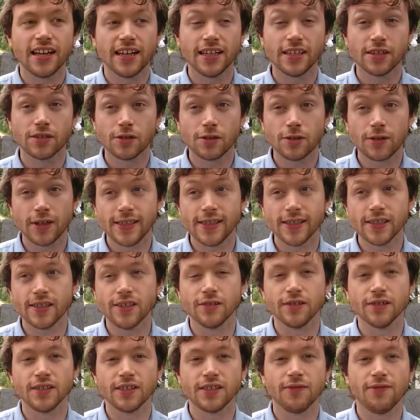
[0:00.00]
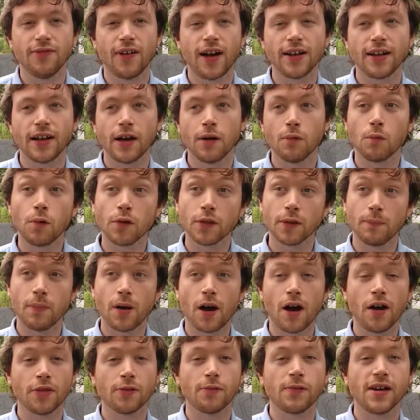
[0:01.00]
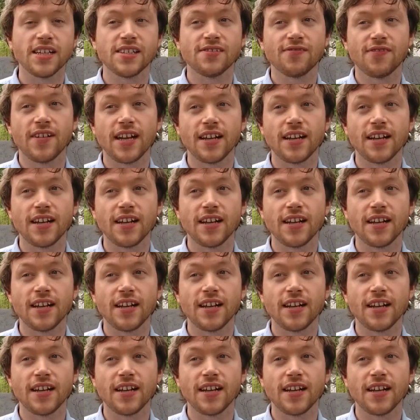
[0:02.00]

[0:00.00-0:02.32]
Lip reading: it's critical to find out what the pathways